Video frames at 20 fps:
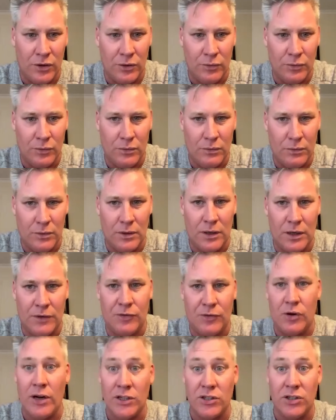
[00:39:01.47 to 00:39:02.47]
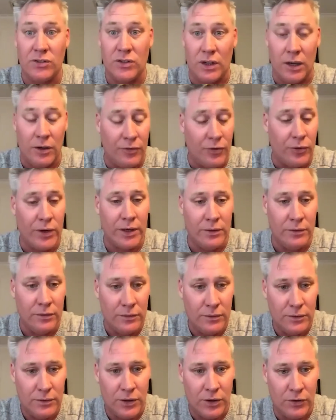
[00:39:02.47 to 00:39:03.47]
you know, if you're actually
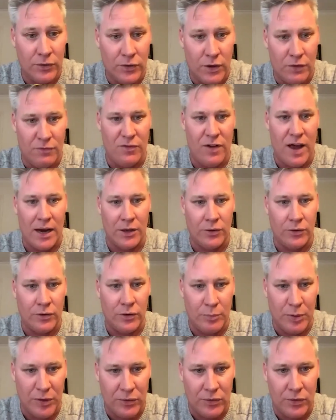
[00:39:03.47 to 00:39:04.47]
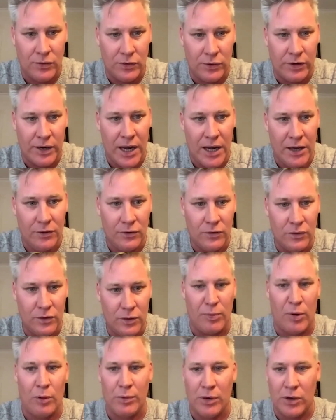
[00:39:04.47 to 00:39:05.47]
delivering, you know, the value that the business creates,
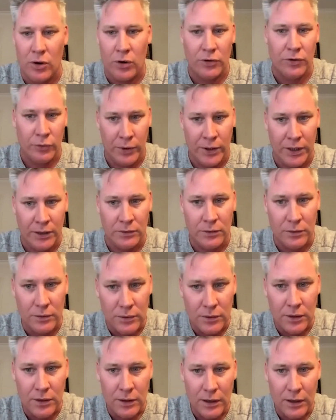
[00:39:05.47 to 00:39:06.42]
you're probably not doing it.